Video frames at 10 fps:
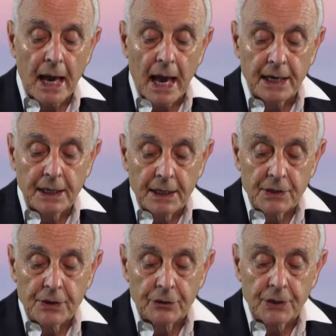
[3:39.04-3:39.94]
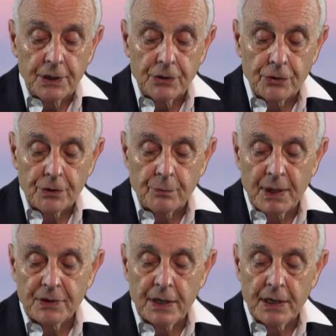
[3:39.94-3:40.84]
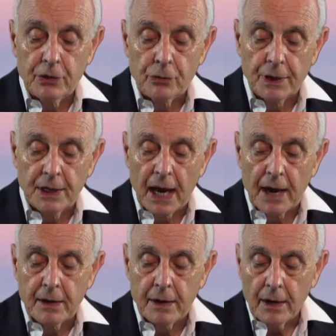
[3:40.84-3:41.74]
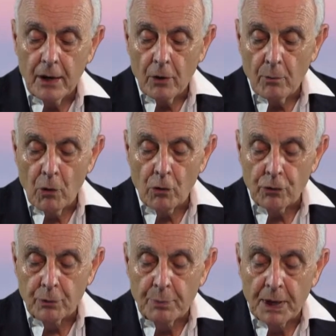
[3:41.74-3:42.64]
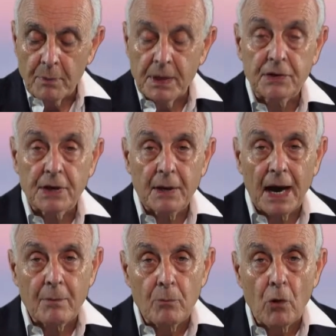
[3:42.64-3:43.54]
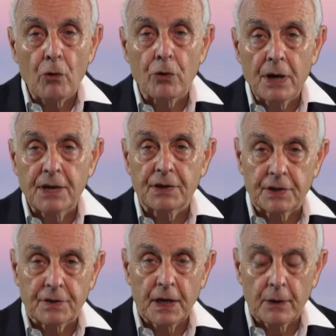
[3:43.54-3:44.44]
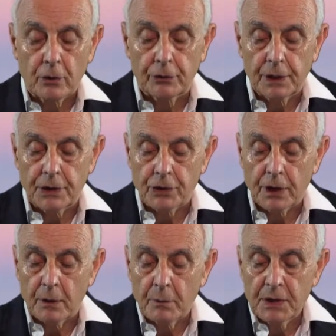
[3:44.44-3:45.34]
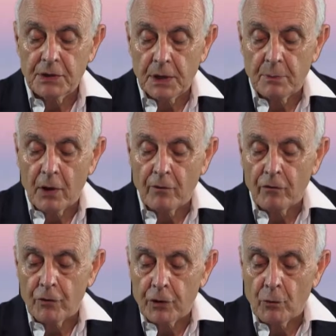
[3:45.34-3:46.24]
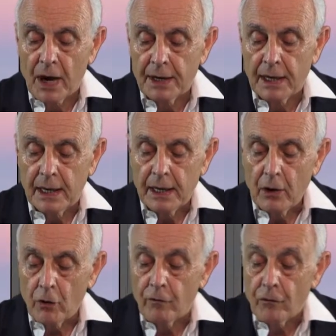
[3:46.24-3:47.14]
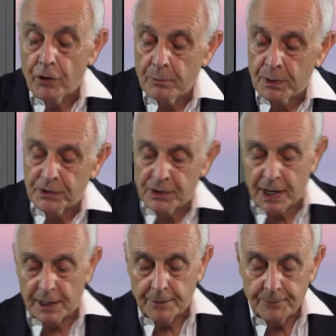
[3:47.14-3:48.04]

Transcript: And in these conditions, basal insulin and both premix are more or less the same condition, and means about 41 or 40%.